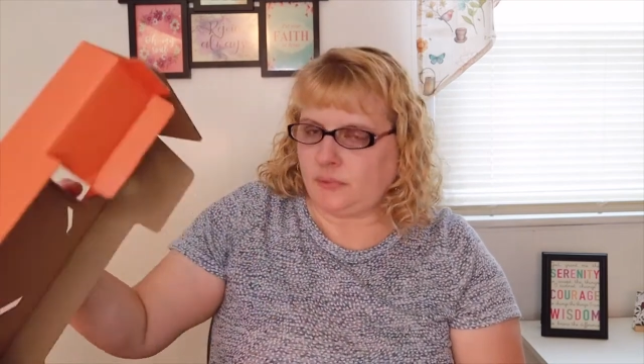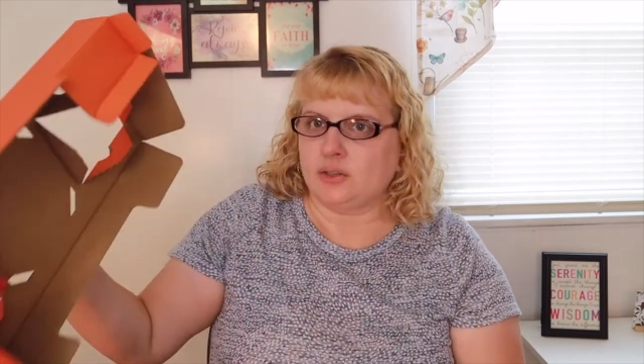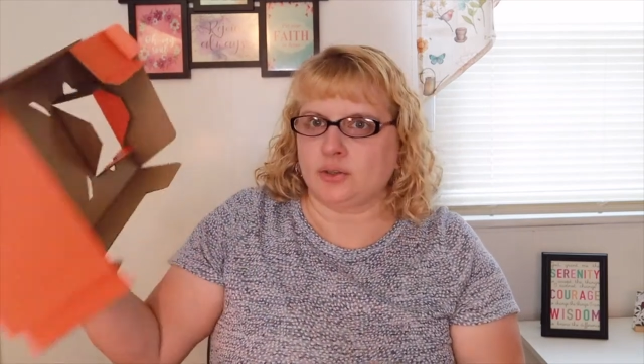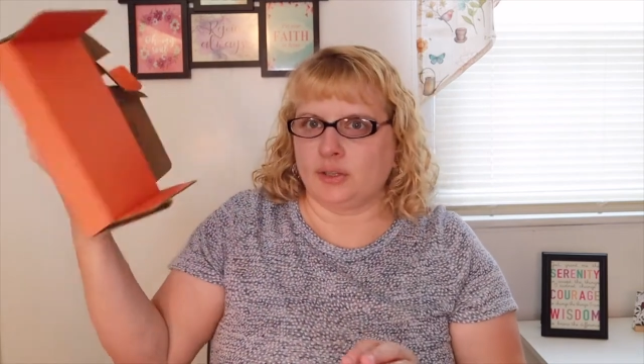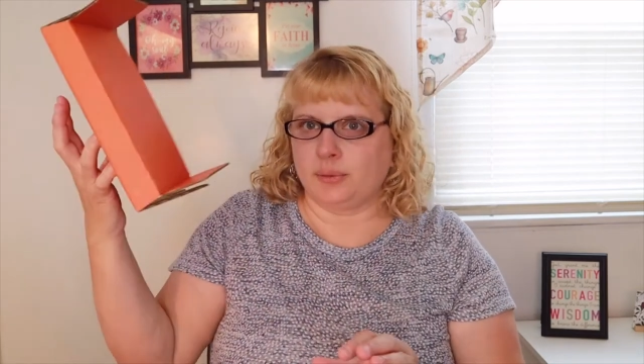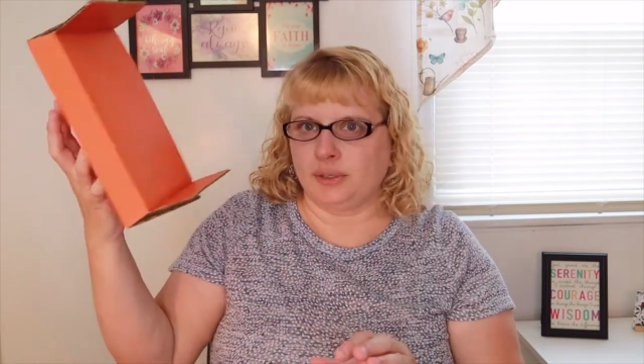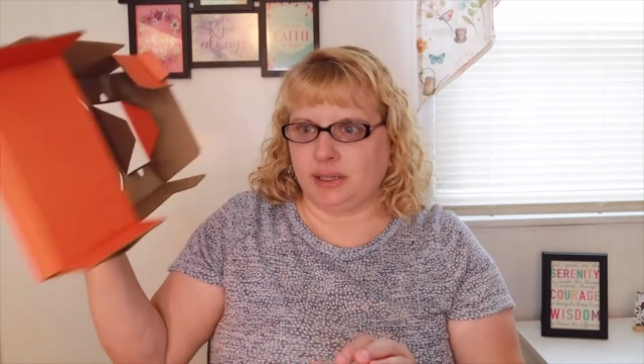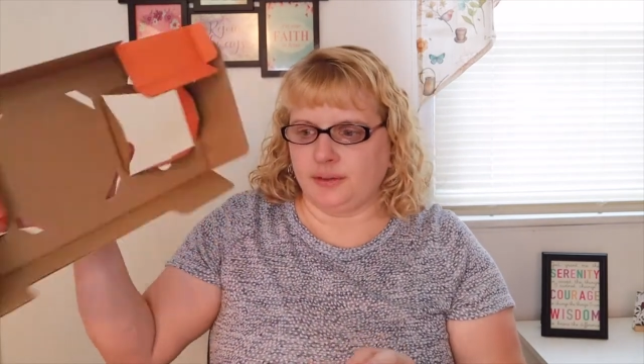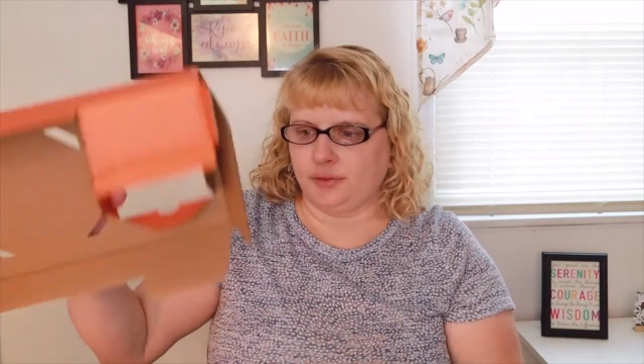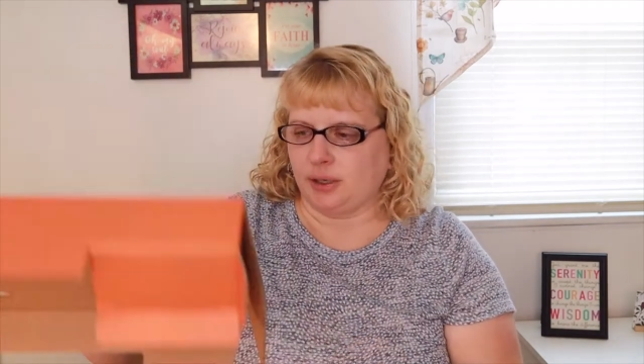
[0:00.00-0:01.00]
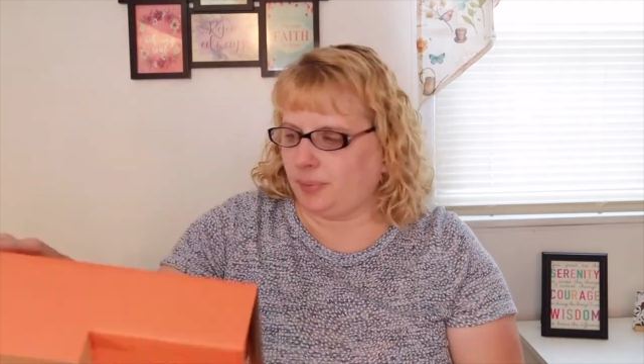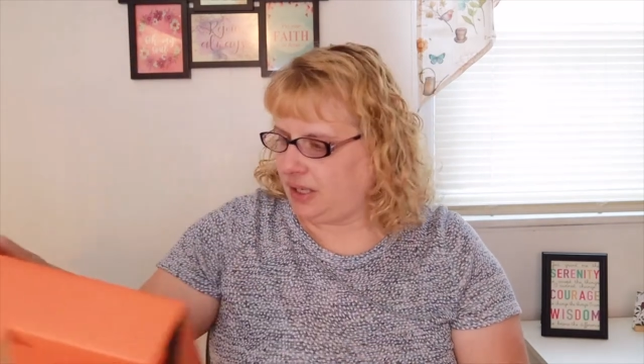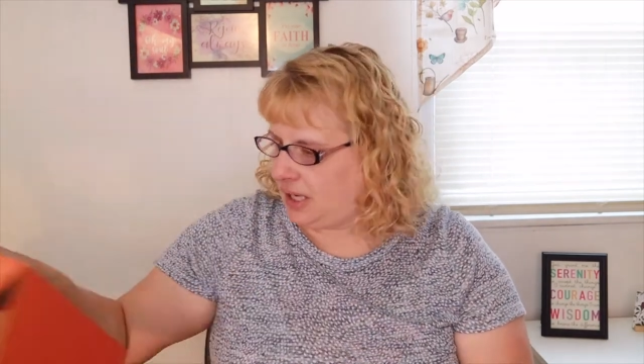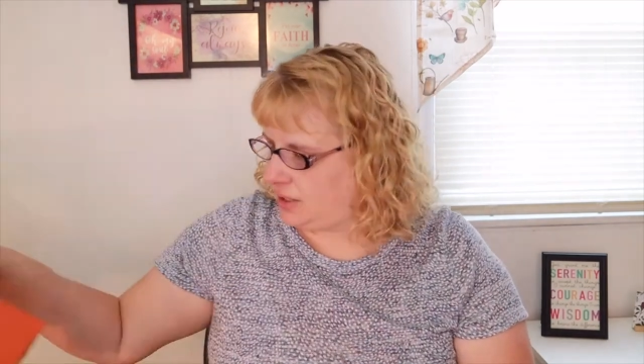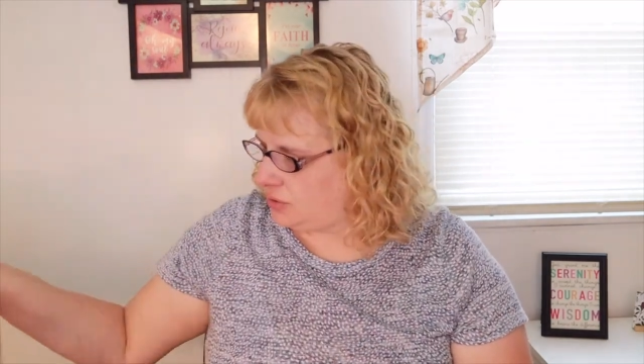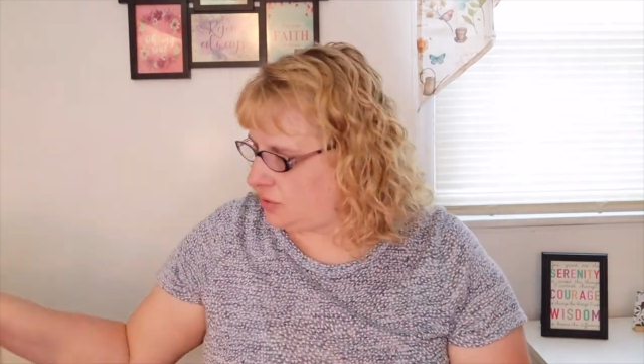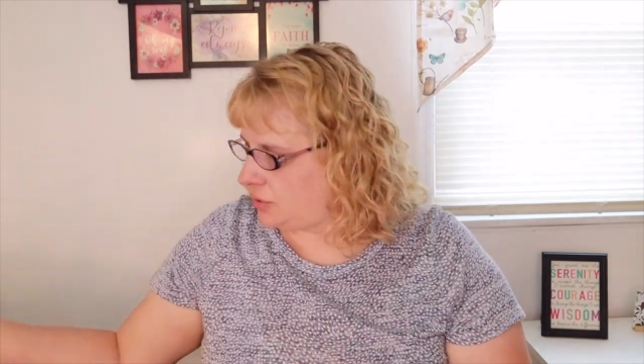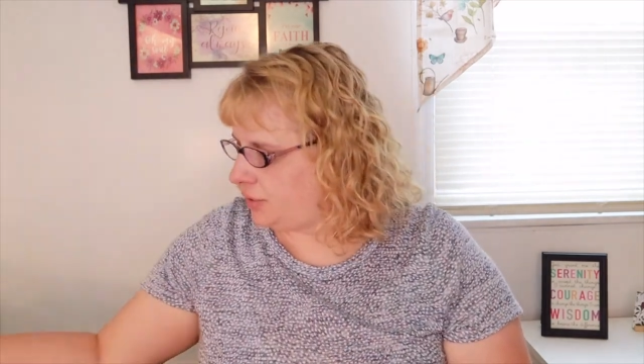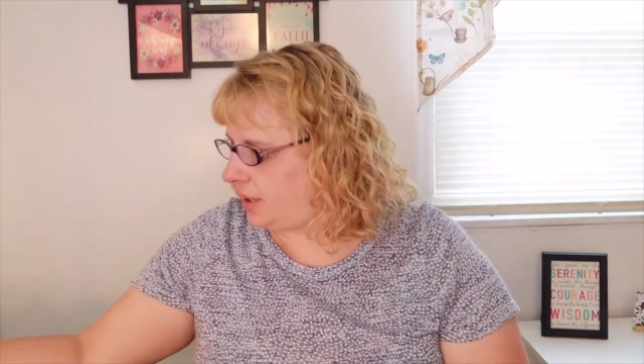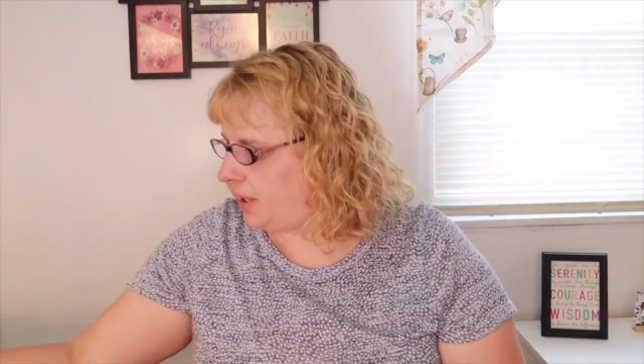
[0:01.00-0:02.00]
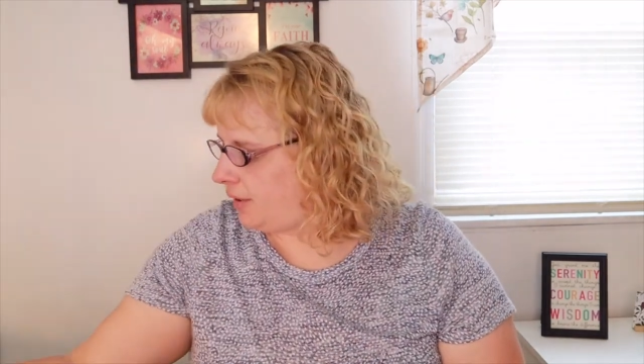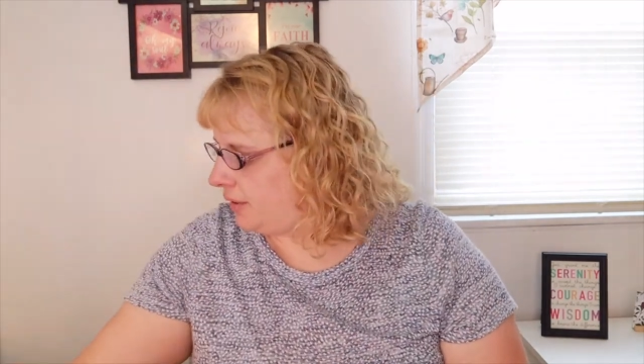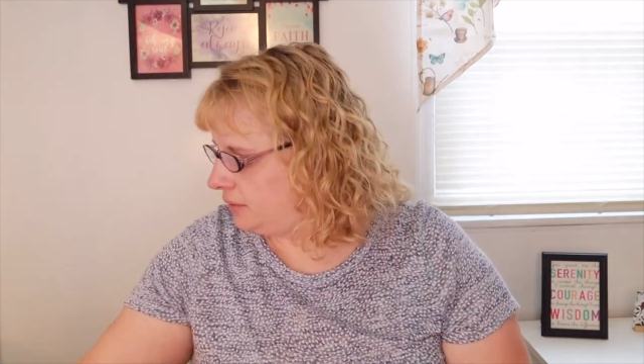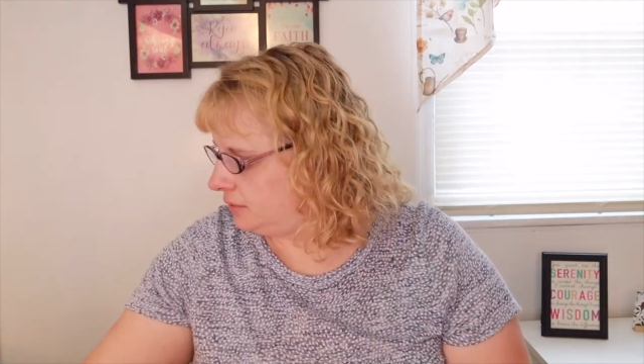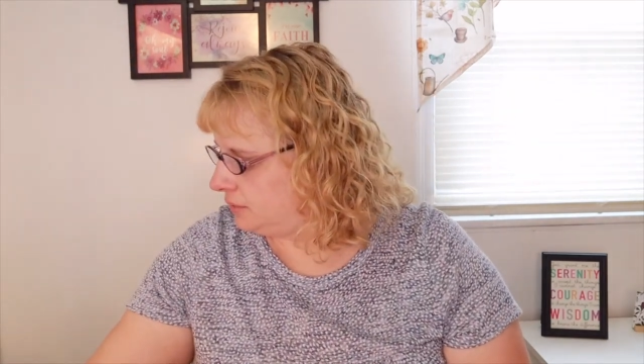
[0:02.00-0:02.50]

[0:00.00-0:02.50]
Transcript: So then we lift up the insert here.